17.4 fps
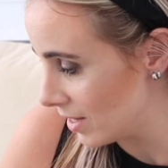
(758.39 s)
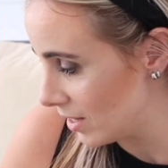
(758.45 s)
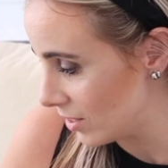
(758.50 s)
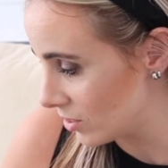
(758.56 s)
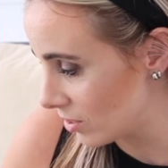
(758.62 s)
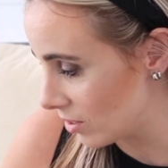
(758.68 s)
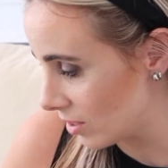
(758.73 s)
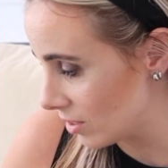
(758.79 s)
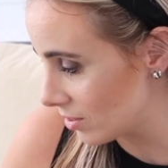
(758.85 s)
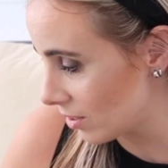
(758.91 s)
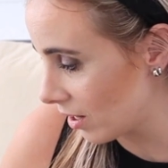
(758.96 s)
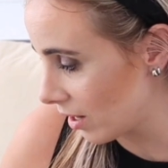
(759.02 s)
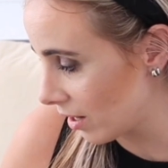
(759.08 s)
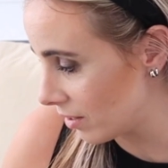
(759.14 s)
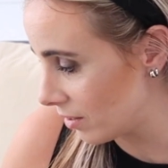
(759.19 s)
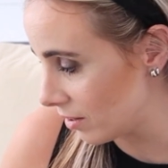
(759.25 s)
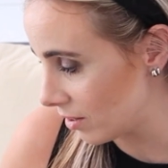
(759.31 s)
So these are
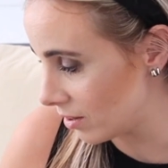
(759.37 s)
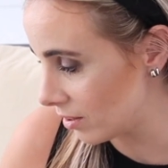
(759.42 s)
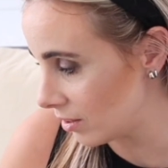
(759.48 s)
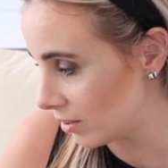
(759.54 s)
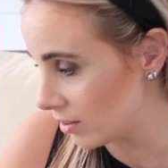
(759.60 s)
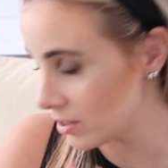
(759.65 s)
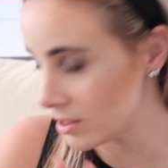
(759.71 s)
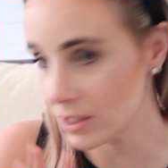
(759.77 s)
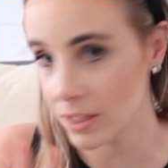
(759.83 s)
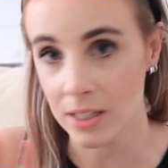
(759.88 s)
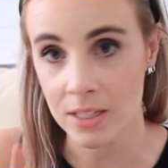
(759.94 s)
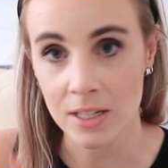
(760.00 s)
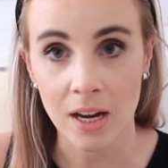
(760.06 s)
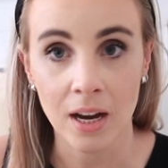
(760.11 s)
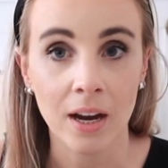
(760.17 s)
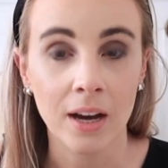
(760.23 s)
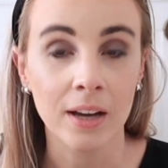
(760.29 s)
kind of the things that
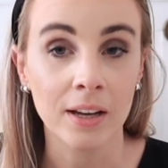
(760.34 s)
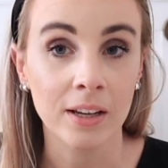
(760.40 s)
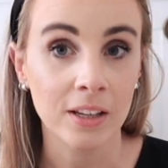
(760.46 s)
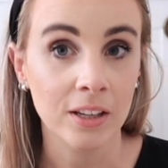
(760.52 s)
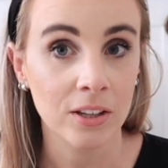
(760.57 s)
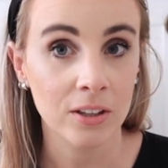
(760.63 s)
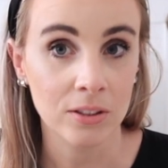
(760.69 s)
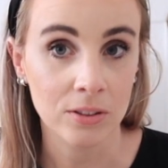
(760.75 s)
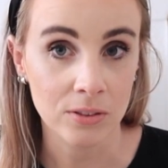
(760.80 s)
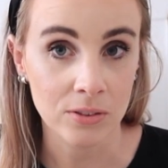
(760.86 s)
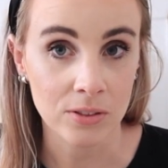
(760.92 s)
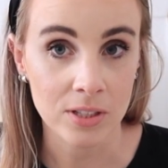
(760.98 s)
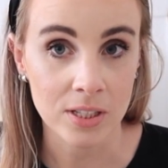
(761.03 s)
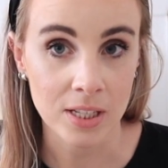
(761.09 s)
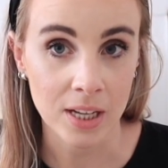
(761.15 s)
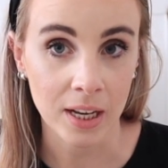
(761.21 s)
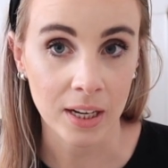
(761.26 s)
I use
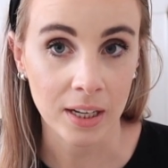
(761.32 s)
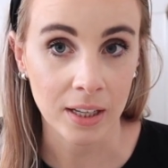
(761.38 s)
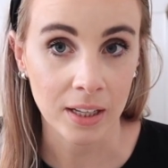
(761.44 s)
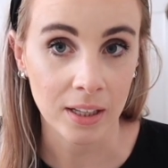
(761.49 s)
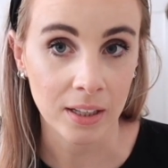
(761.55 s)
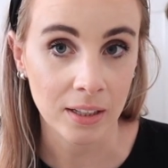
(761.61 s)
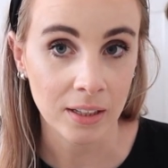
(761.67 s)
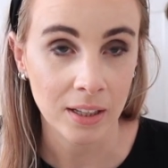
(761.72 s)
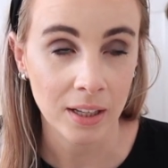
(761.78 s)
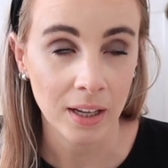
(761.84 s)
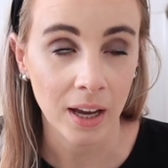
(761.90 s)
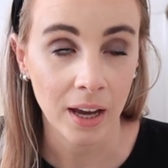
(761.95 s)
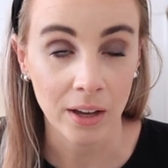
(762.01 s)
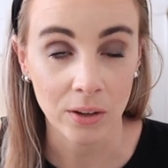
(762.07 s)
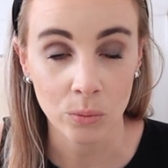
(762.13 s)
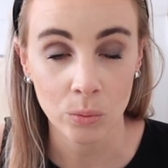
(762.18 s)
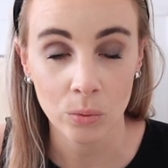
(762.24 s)
daily
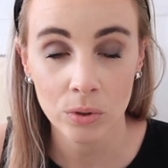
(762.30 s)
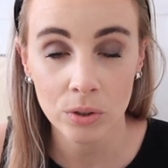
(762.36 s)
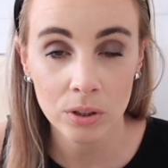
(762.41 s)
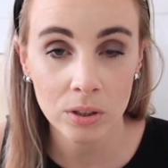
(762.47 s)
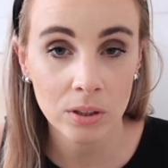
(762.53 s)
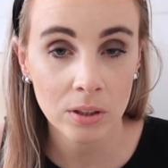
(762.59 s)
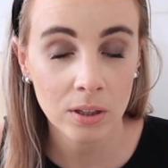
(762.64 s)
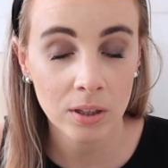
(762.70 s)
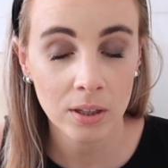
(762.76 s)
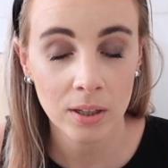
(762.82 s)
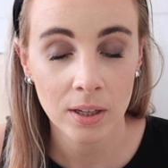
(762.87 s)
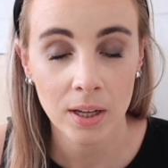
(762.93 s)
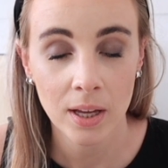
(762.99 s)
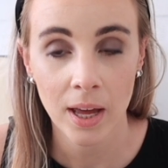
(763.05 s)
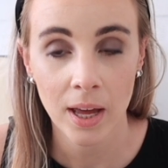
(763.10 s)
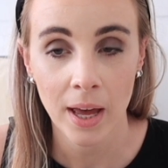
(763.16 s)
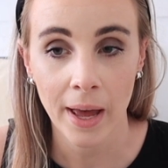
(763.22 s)
at work,
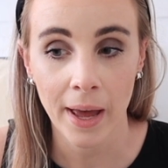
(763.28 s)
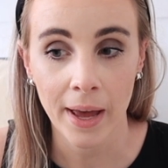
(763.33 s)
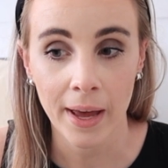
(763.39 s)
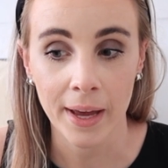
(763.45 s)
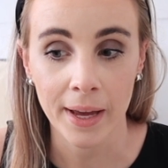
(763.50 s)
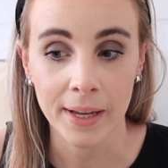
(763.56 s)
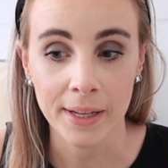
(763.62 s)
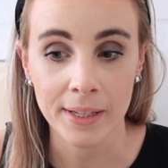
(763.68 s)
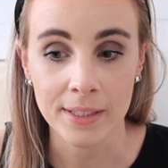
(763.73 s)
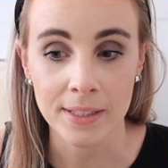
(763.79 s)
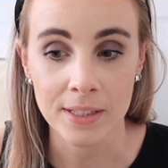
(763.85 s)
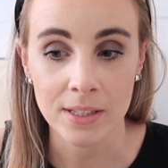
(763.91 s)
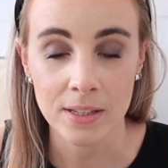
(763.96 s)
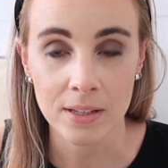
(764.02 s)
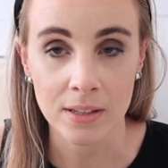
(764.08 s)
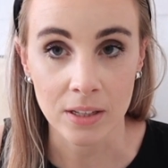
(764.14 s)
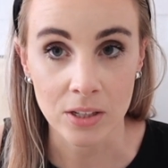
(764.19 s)

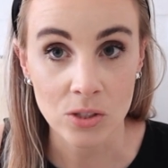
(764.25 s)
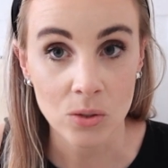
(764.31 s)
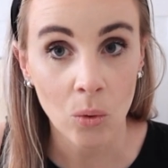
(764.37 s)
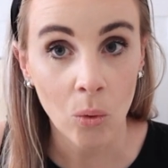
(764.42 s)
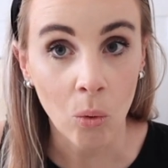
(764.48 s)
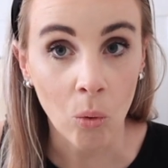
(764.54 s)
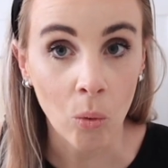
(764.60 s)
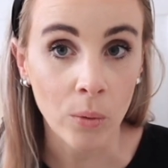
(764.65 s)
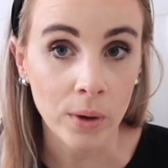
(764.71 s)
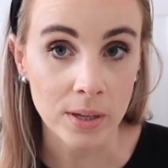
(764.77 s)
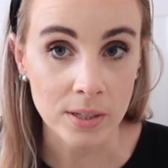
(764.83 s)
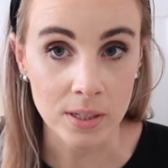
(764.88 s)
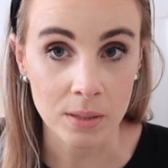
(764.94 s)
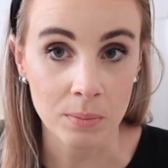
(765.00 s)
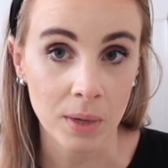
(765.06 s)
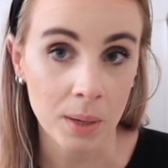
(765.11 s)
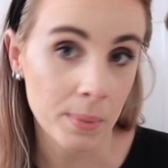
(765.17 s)
and that's always
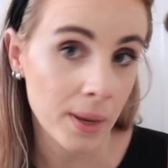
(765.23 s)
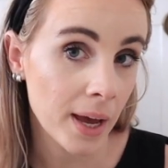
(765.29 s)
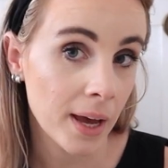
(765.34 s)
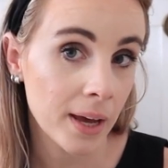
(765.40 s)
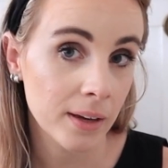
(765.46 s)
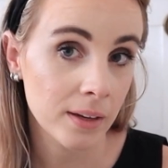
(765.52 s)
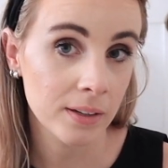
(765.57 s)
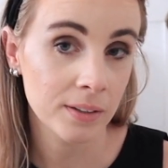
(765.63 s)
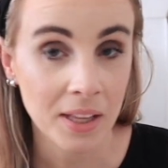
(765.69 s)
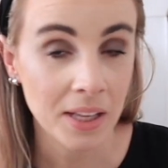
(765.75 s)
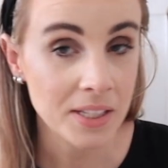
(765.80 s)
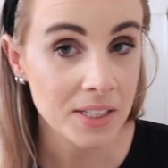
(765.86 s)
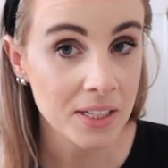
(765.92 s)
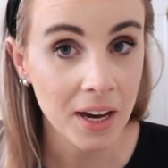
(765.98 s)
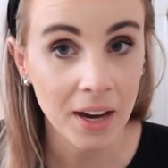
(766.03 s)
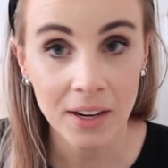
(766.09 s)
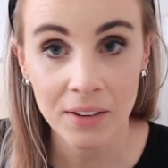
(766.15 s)
in my bag. That's
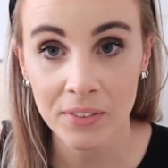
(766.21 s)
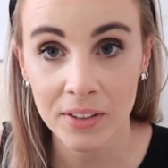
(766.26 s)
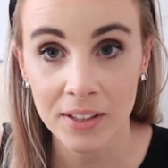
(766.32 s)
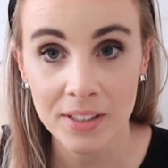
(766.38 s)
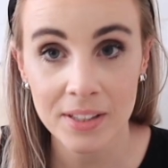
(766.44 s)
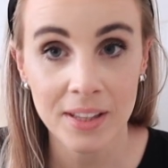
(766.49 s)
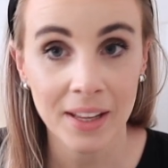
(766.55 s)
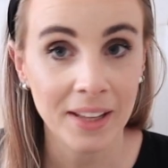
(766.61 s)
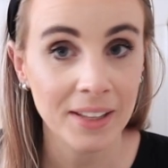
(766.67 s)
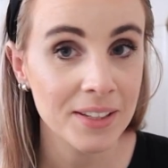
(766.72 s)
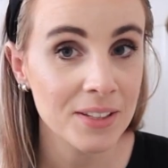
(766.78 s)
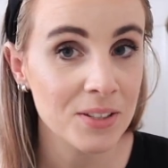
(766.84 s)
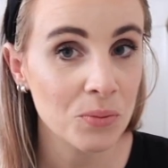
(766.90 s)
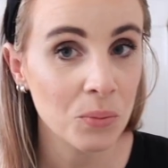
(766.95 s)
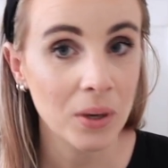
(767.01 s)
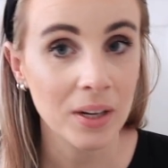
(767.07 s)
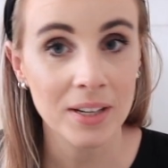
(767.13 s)
kind of it. That
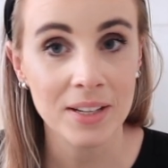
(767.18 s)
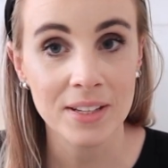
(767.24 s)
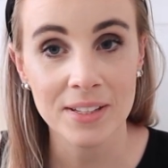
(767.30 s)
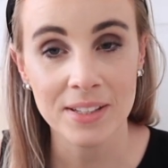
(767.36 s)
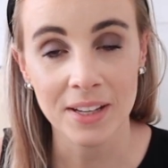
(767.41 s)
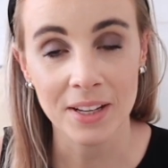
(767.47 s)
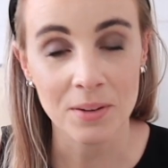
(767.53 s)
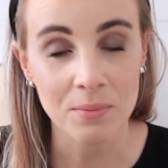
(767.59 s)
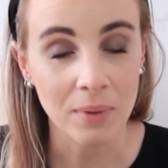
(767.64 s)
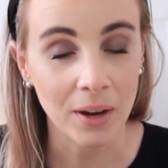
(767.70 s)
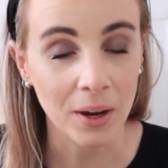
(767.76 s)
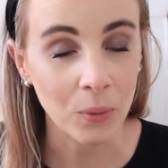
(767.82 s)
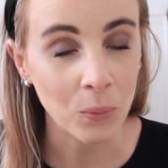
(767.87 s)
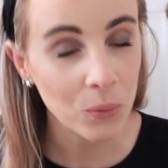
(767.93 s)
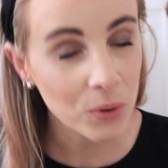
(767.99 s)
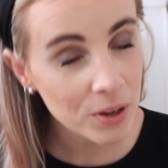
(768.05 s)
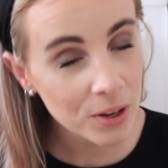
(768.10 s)
is what is in my
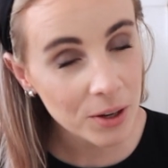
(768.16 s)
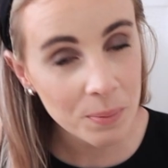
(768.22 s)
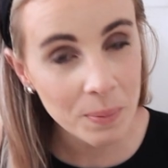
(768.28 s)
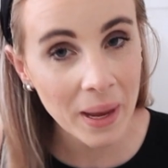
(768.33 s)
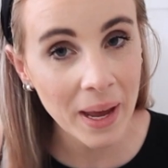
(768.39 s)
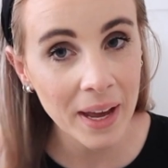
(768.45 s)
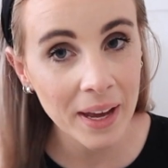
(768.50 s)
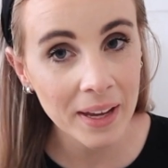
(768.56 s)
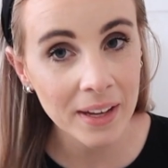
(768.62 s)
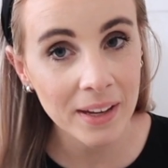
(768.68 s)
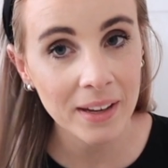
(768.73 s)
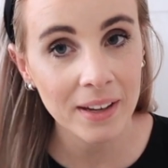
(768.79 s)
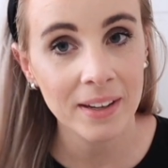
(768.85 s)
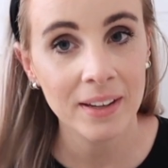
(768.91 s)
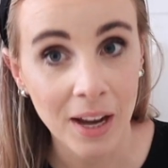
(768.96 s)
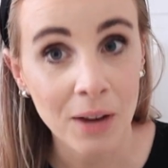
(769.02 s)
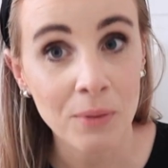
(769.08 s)
work bag.
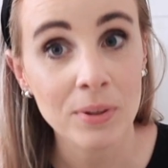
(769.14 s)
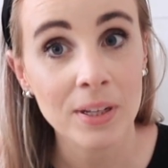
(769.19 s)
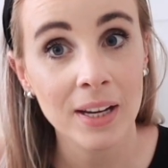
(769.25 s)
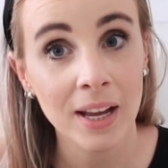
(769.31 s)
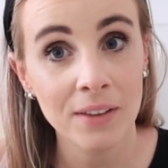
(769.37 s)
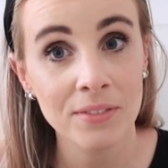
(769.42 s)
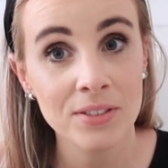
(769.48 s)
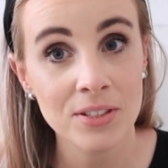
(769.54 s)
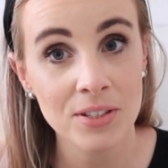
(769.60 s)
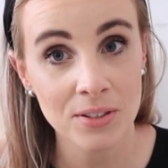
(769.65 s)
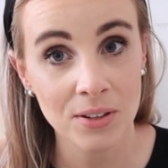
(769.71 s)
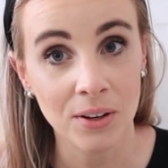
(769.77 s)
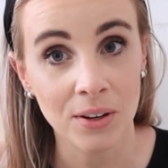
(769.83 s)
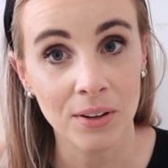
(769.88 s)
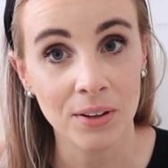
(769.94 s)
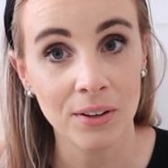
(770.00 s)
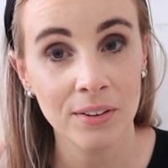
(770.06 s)
I would love to
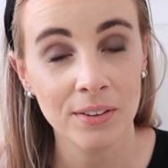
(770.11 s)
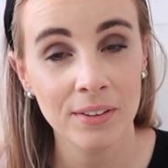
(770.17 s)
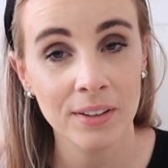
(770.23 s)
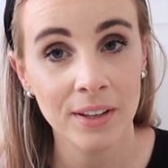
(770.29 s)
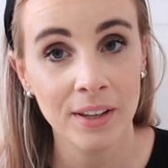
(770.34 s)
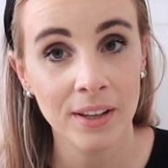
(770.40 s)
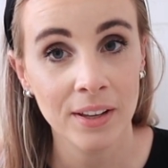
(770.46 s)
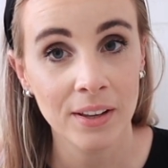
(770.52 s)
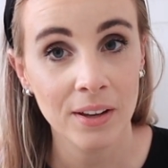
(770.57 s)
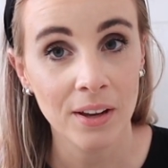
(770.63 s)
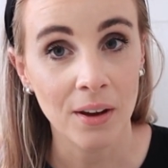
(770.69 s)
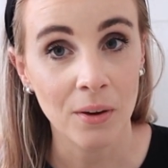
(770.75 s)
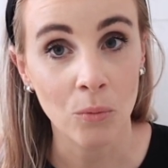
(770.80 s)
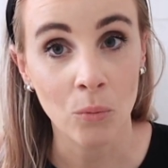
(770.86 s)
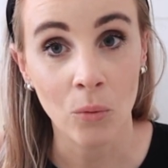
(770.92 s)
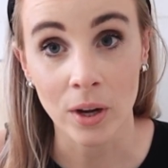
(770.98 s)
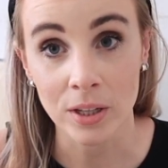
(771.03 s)
know
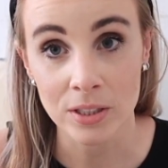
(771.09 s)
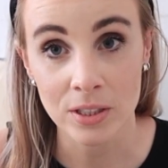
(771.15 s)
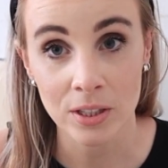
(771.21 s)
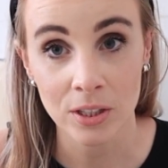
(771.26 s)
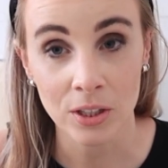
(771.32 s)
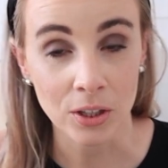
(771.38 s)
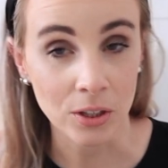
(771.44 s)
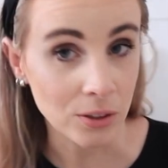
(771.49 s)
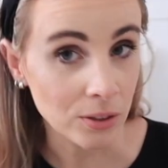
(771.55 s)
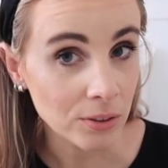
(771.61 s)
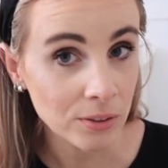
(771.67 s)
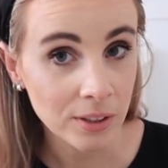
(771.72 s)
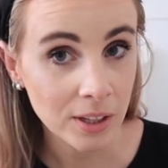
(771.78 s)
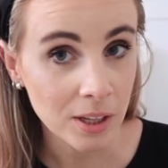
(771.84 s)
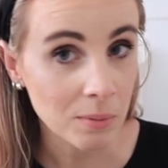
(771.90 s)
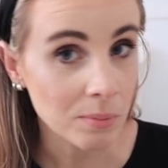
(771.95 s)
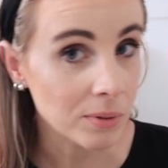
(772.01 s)
what you
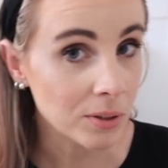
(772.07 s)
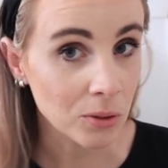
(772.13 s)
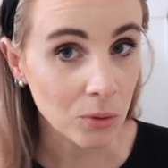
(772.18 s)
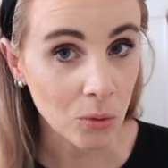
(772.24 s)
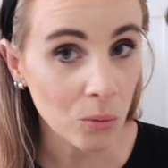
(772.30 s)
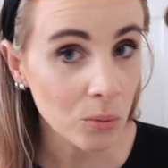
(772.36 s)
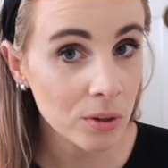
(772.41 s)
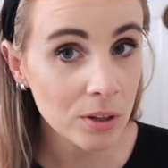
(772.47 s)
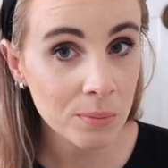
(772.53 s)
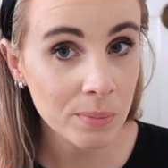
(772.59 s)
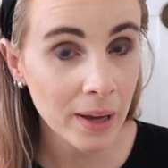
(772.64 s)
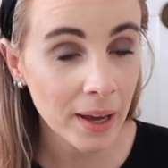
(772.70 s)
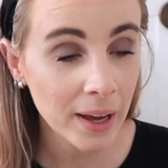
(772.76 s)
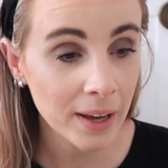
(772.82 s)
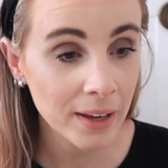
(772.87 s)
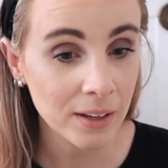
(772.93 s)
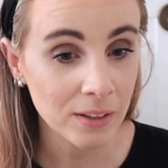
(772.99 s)
keep in your work
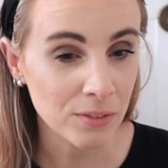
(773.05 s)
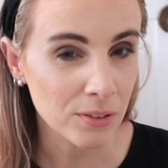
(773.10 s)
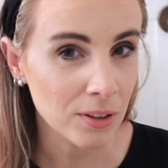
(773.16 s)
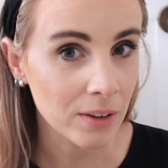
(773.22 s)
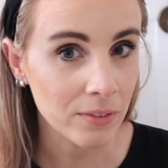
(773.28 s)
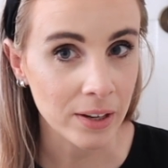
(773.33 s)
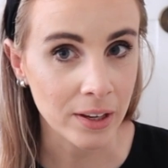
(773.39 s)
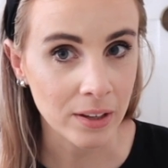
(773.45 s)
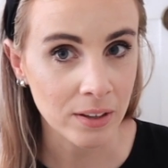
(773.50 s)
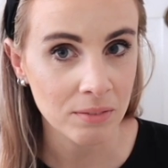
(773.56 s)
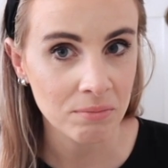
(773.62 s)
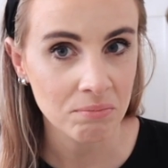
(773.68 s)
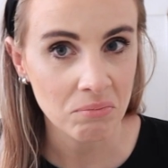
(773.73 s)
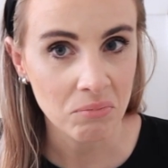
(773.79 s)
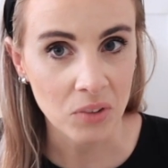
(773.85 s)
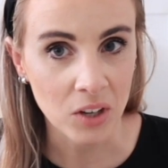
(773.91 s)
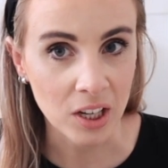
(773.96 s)
bag, if you have like
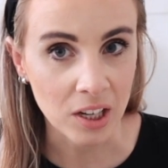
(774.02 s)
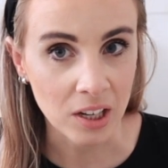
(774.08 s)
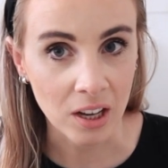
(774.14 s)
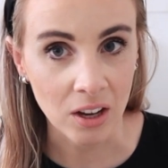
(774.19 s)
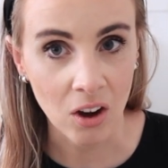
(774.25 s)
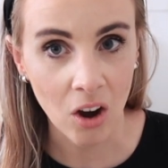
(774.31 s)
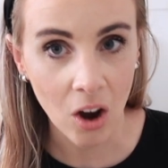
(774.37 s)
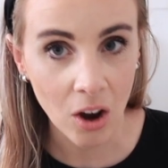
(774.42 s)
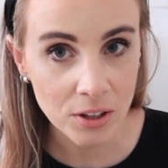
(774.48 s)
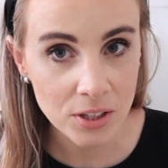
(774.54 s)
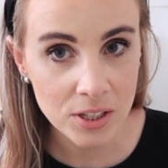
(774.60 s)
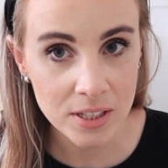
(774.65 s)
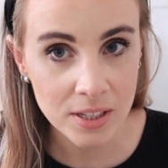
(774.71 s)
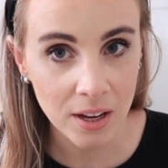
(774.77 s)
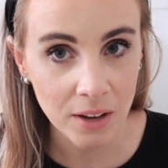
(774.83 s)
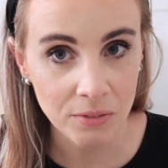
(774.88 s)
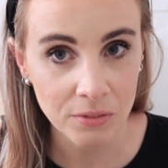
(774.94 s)
really like odd
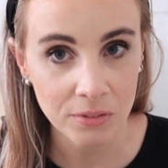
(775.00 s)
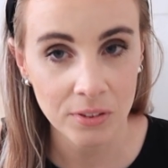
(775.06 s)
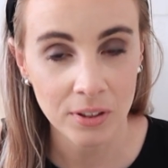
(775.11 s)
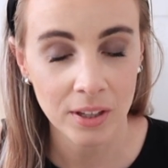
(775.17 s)
stuff